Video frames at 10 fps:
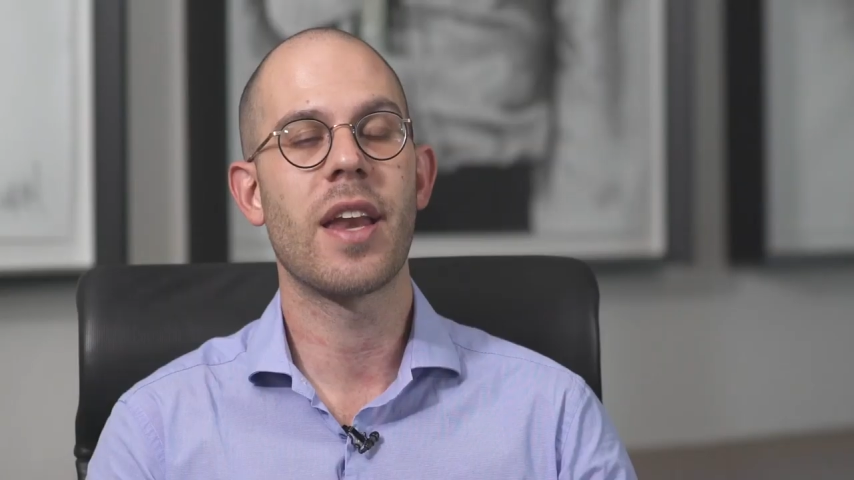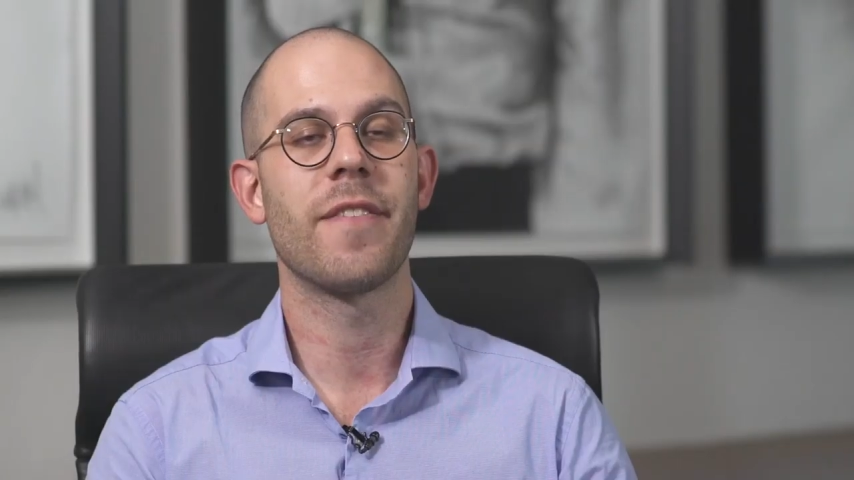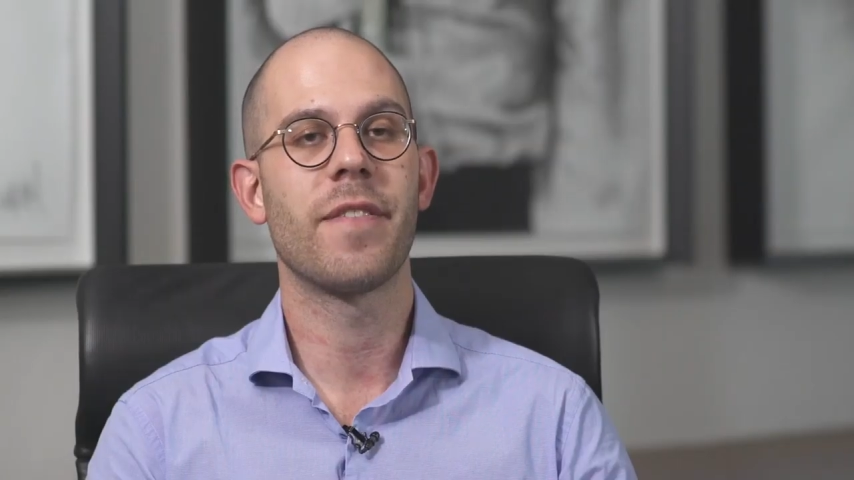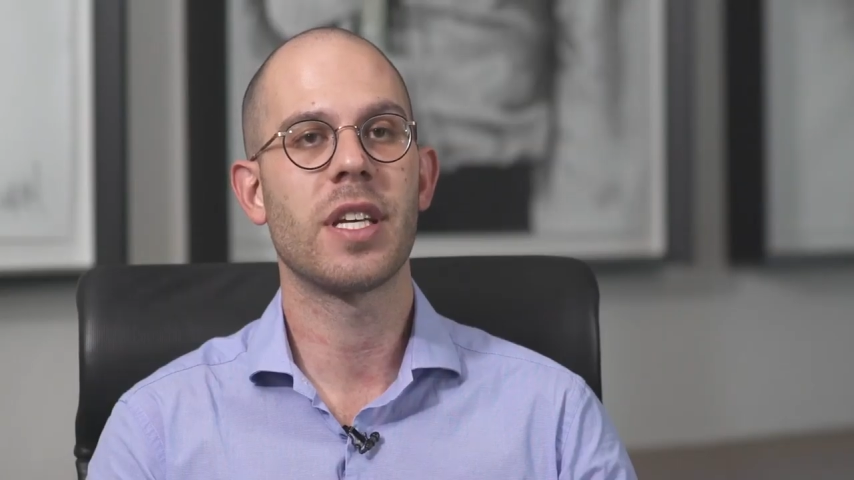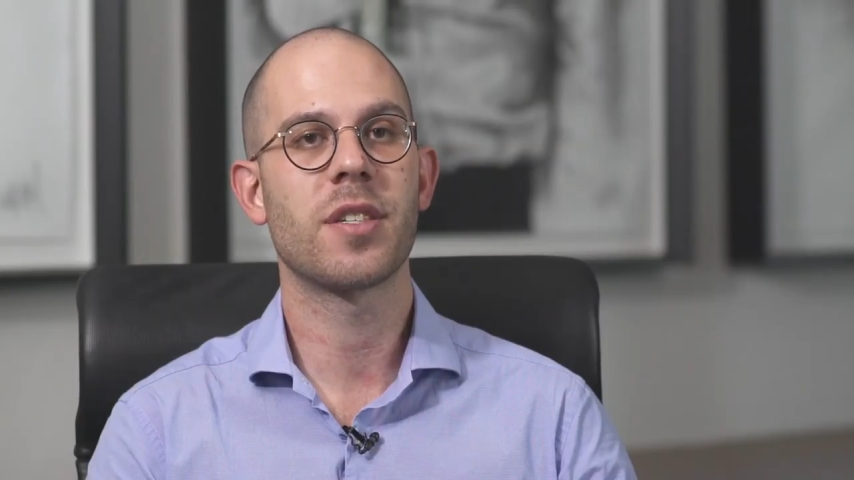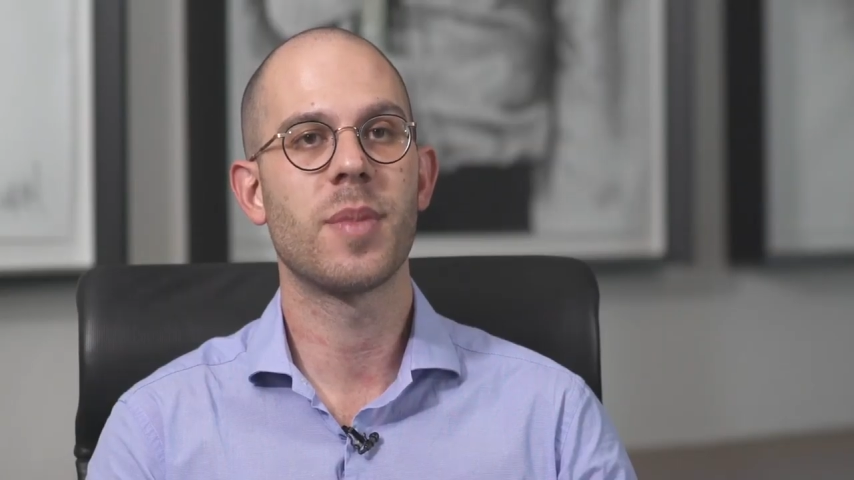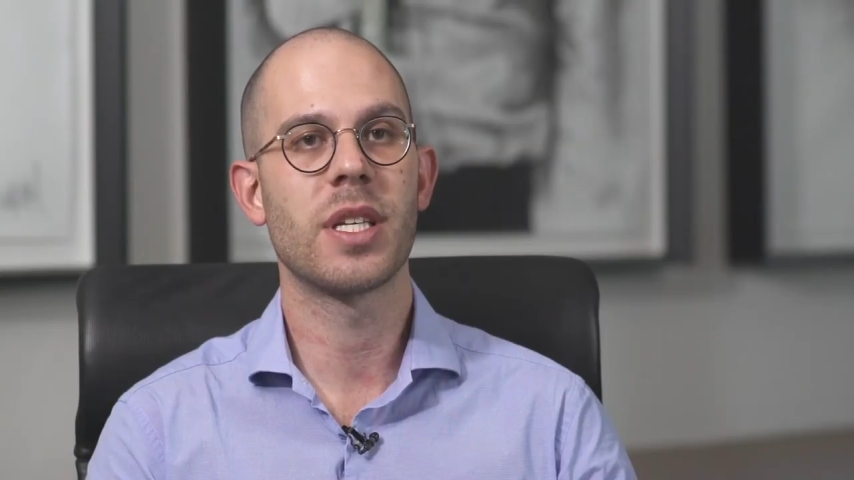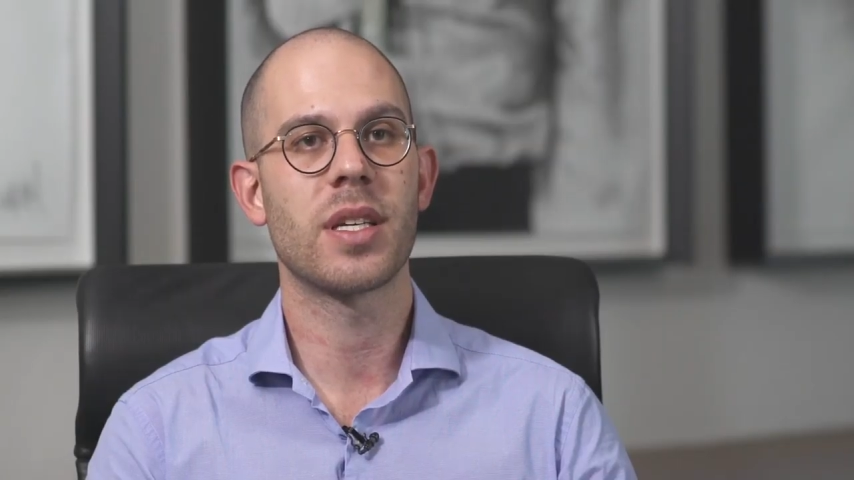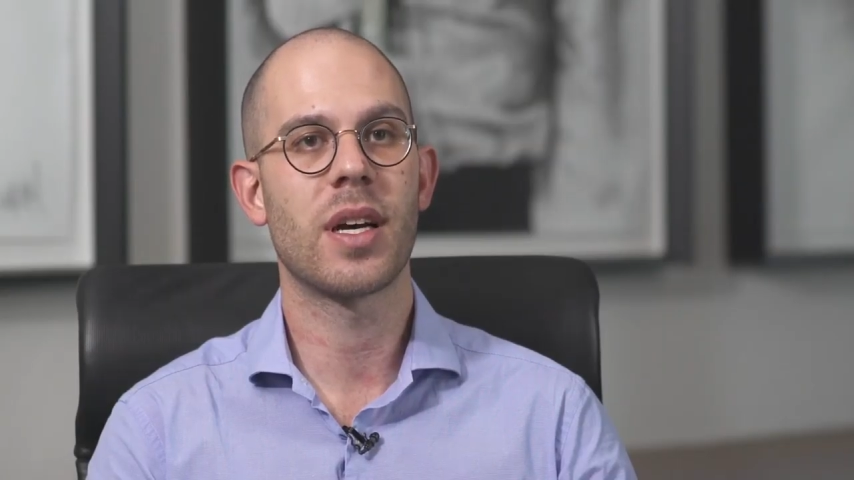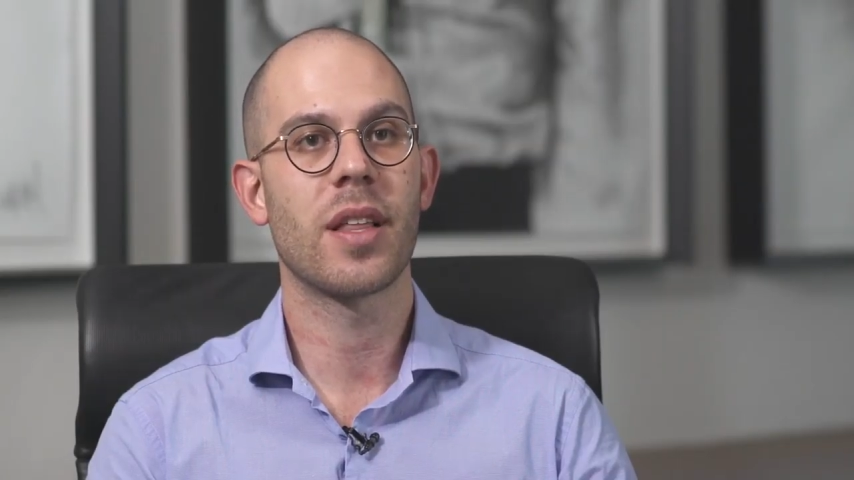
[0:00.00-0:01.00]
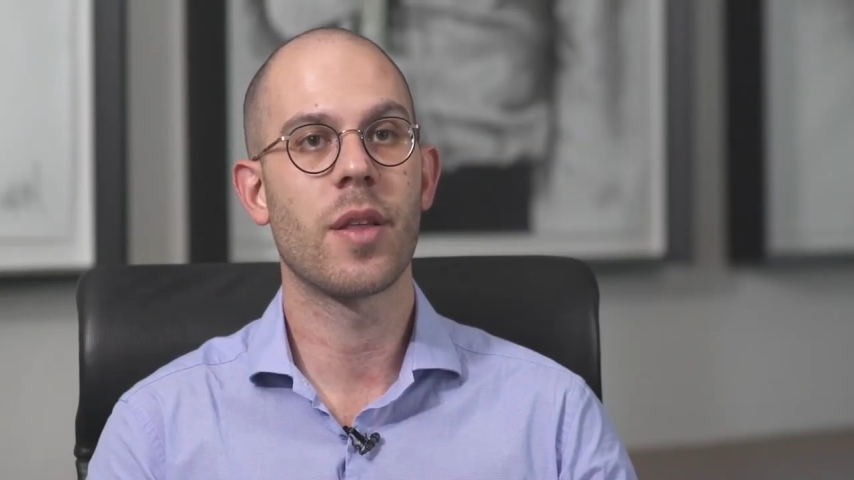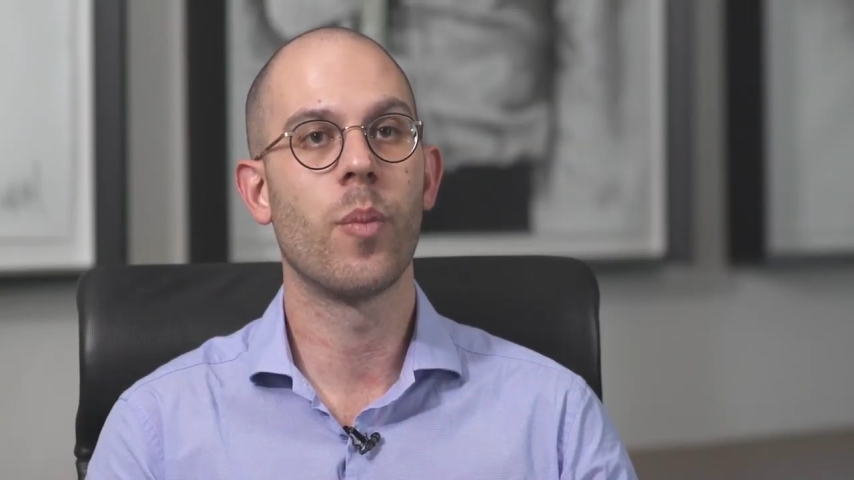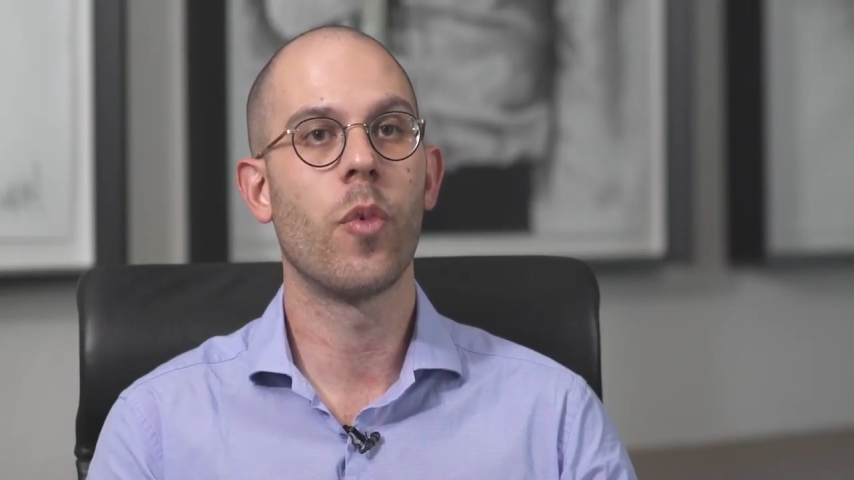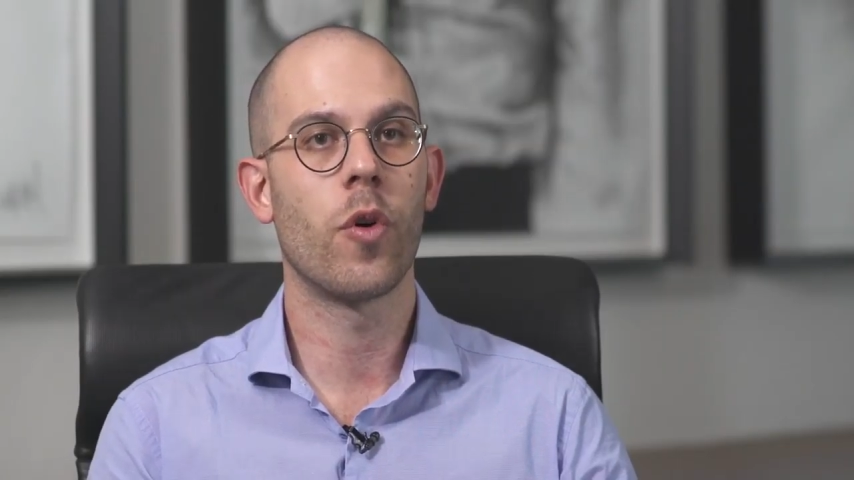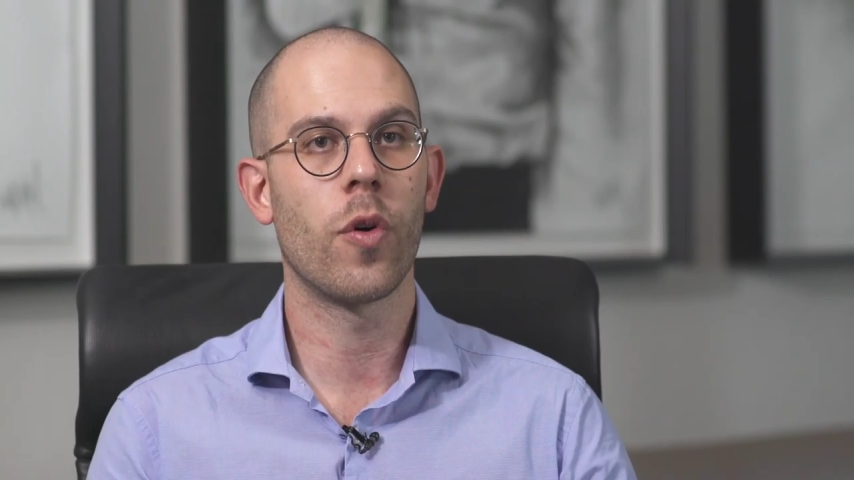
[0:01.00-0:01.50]
an investment either
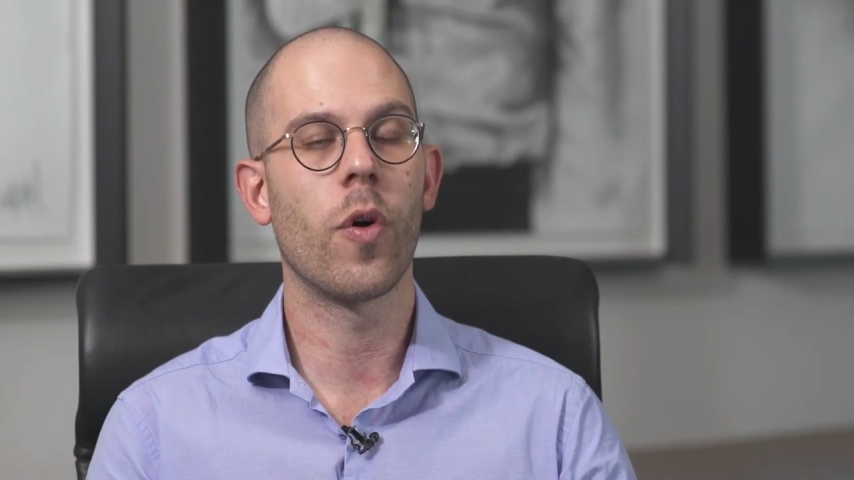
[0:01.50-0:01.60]
more